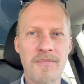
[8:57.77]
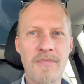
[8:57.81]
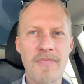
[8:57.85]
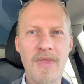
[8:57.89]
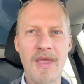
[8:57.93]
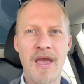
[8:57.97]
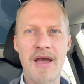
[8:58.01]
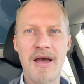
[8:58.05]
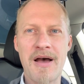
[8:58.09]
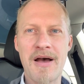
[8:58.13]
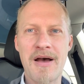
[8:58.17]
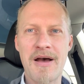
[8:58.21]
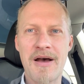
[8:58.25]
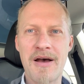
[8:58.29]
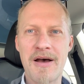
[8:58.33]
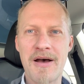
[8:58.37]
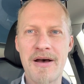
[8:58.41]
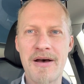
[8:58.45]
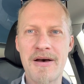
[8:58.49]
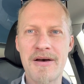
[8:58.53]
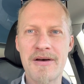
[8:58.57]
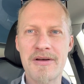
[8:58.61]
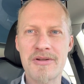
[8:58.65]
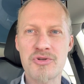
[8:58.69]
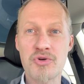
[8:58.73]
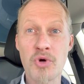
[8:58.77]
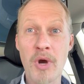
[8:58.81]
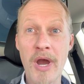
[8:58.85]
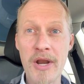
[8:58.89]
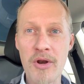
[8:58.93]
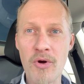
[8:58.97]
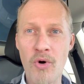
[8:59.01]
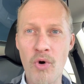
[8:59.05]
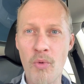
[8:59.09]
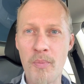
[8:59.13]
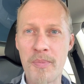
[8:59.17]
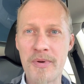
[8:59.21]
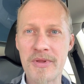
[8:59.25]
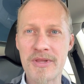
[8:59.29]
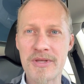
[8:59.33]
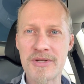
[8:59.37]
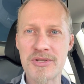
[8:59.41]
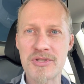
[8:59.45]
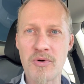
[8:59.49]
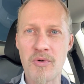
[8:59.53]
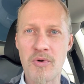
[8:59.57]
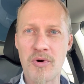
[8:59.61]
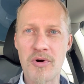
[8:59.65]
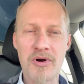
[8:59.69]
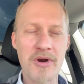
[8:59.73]
try to open the
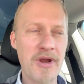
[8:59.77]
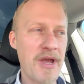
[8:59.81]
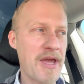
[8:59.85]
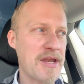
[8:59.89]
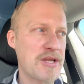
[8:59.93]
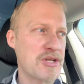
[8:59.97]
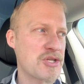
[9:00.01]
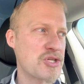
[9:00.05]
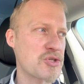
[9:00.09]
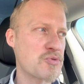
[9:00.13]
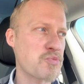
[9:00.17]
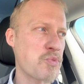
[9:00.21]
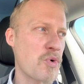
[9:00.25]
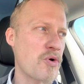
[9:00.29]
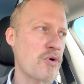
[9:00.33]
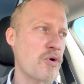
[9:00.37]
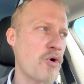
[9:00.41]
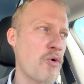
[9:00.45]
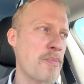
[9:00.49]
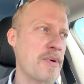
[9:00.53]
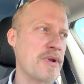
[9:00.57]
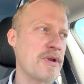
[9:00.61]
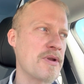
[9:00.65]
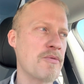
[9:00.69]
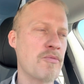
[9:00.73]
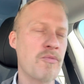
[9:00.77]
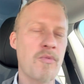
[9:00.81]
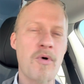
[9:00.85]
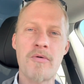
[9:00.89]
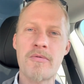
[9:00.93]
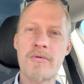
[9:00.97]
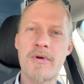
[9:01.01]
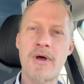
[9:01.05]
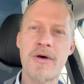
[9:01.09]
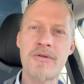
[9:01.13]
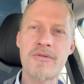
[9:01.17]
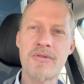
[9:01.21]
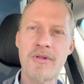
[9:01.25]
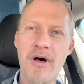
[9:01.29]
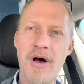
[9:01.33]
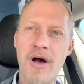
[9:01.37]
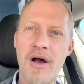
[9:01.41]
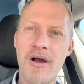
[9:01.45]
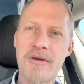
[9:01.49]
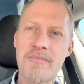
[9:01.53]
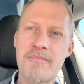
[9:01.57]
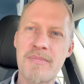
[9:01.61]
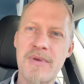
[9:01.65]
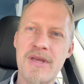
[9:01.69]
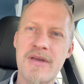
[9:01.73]
door, and it just won't open. It won't
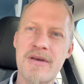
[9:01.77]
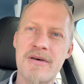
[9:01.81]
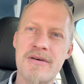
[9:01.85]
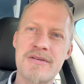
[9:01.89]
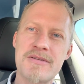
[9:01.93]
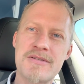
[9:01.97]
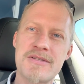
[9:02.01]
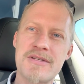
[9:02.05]
unlock because